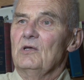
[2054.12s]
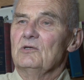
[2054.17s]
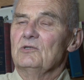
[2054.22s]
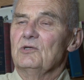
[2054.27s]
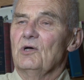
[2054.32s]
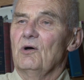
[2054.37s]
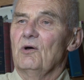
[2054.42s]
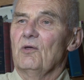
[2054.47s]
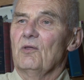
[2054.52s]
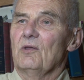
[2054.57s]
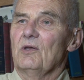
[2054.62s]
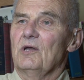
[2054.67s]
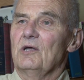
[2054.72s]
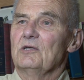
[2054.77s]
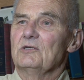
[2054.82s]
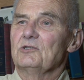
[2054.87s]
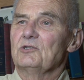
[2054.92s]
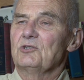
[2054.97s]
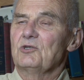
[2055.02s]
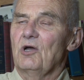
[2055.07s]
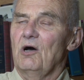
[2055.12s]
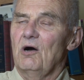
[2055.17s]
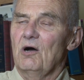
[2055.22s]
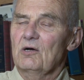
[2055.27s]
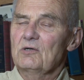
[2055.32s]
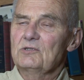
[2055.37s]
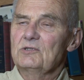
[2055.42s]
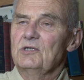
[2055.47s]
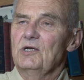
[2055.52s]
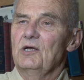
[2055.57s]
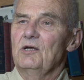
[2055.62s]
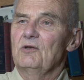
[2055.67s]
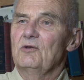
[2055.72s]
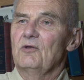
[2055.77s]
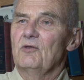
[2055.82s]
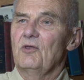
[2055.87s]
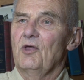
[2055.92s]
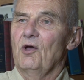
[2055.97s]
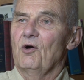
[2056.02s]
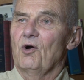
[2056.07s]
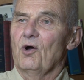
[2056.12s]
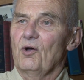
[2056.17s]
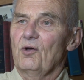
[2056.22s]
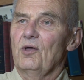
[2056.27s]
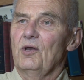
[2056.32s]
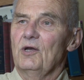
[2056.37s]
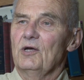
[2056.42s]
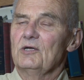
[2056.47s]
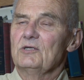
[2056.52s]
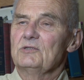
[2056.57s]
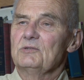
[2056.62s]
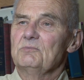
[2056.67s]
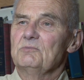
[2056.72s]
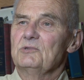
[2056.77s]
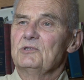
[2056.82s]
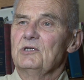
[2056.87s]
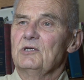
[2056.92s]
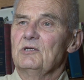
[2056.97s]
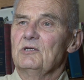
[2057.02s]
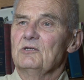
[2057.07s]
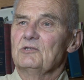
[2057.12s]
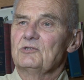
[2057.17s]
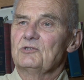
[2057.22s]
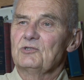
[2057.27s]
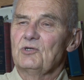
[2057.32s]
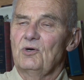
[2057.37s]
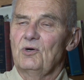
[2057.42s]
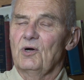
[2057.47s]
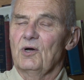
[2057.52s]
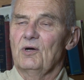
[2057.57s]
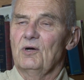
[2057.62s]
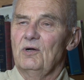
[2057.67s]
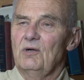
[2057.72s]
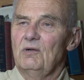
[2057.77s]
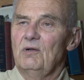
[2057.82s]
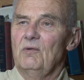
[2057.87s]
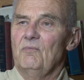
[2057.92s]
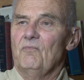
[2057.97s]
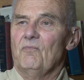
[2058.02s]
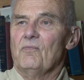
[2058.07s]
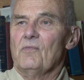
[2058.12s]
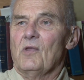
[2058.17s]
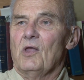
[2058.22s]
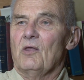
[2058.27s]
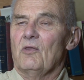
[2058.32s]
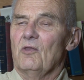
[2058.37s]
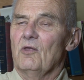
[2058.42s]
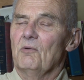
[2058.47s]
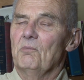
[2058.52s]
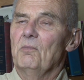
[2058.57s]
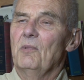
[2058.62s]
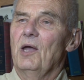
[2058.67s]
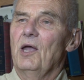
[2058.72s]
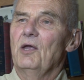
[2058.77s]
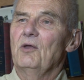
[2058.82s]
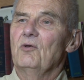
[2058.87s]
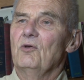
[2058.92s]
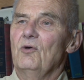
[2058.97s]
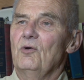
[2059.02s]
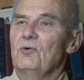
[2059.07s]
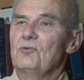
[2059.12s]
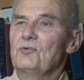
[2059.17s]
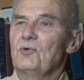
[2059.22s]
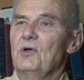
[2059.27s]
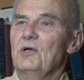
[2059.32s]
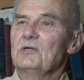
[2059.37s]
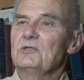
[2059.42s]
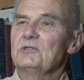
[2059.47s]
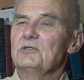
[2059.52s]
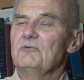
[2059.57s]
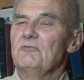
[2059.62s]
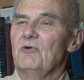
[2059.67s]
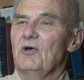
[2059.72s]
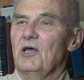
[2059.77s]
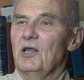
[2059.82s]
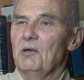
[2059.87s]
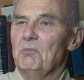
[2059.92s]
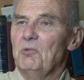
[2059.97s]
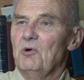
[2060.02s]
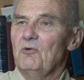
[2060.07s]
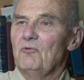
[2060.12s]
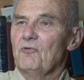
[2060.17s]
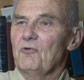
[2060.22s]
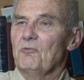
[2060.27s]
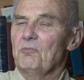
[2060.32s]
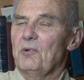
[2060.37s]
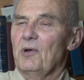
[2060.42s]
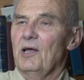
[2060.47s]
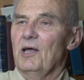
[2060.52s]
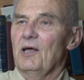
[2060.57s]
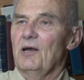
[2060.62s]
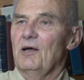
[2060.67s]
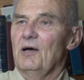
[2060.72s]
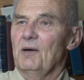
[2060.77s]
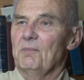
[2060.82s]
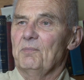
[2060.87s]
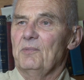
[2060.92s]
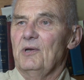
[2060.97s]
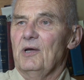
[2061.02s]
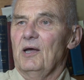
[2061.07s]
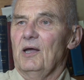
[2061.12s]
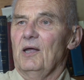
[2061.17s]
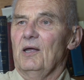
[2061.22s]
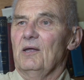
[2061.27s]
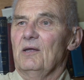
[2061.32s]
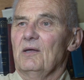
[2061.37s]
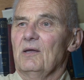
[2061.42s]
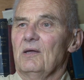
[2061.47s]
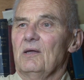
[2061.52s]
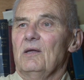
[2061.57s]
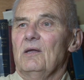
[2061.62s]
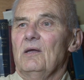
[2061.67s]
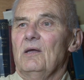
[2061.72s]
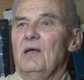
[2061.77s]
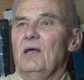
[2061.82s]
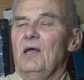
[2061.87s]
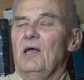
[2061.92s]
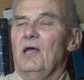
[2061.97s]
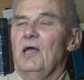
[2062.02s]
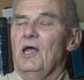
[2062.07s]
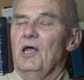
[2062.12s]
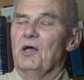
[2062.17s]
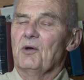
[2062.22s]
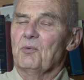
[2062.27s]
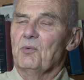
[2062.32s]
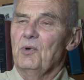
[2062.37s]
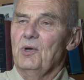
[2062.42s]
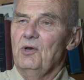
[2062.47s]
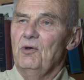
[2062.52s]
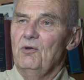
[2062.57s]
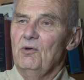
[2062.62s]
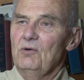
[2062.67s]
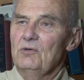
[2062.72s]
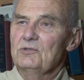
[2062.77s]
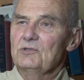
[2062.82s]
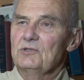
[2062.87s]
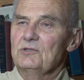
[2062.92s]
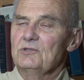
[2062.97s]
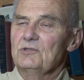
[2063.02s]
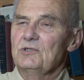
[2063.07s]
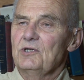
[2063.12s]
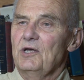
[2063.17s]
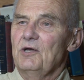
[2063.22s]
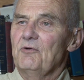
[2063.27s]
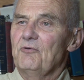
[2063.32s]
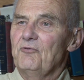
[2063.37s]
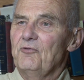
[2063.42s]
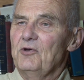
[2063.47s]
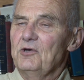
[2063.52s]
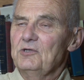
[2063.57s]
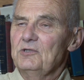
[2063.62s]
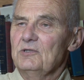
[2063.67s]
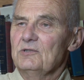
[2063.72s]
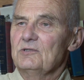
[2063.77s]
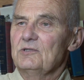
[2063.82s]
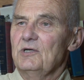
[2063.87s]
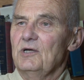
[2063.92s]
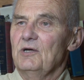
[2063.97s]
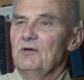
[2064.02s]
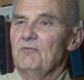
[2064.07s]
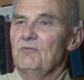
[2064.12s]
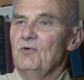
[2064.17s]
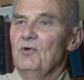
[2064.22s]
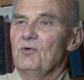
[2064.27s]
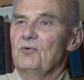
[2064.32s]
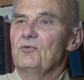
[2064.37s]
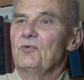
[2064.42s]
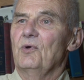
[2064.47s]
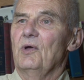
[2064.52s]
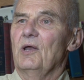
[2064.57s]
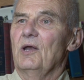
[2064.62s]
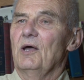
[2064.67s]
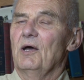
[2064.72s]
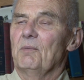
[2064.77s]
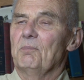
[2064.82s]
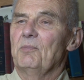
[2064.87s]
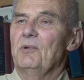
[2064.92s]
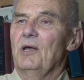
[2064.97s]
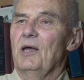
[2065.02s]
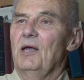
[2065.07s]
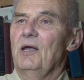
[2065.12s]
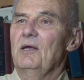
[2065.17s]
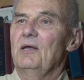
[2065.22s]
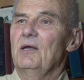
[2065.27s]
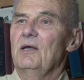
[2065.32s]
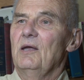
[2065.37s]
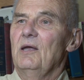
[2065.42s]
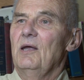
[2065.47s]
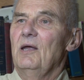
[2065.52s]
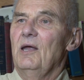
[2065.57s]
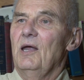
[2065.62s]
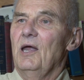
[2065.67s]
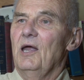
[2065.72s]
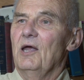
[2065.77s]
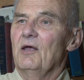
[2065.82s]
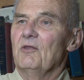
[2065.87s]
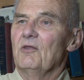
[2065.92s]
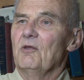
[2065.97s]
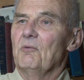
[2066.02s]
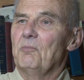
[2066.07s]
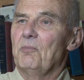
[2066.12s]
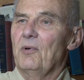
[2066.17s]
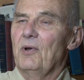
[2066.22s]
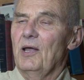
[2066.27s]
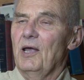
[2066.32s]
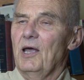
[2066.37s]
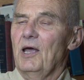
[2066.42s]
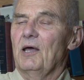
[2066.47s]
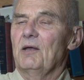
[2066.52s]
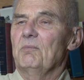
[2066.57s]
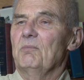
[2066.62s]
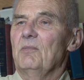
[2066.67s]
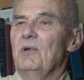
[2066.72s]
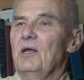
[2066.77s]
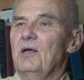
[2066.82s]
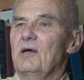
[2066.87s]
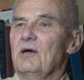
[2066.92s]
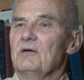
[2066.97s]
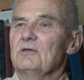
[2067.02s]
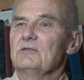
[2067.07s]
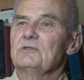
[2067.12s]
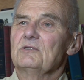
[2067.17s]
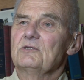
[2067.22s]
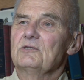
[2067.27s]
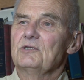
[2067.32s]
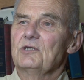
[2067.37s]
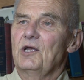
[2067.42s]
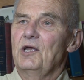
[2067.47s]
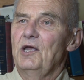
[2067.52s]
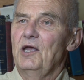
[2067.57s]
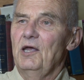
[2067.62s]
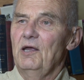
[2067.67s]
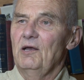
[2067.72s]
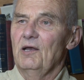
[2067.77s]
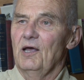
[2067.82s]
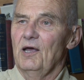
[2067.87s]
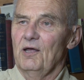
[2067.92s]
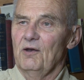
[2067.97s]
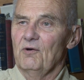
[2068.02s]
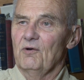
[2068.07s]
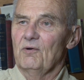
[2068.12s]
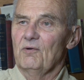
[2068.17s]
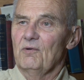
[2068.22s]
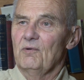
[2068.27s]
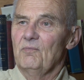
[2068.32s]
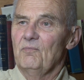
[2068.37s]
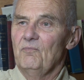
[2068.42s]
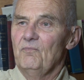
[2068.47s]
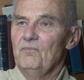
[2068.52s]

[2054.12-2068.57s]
so that it's toxic to the organisms in the soil that make nutrients available for plant uptake. It reduces the efficiency of nutrient uptake in the plant because it's a chelator.